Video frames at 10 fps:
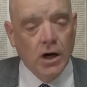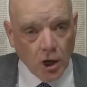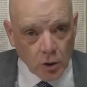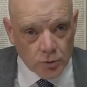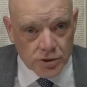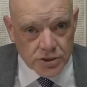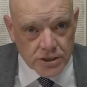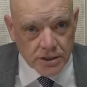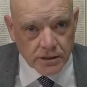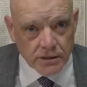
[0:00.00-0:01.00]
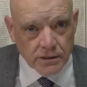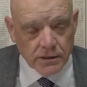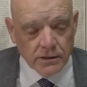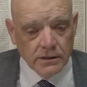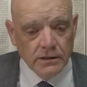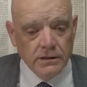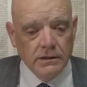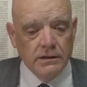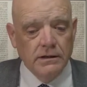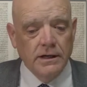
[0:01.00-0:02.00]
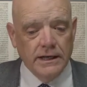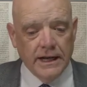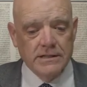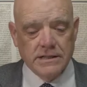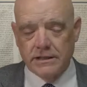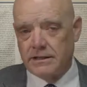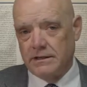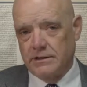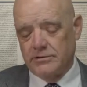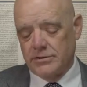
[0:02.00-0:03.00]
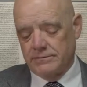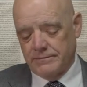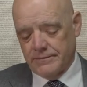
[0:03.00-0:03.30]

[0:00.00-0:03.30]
host in Ask the Theologian.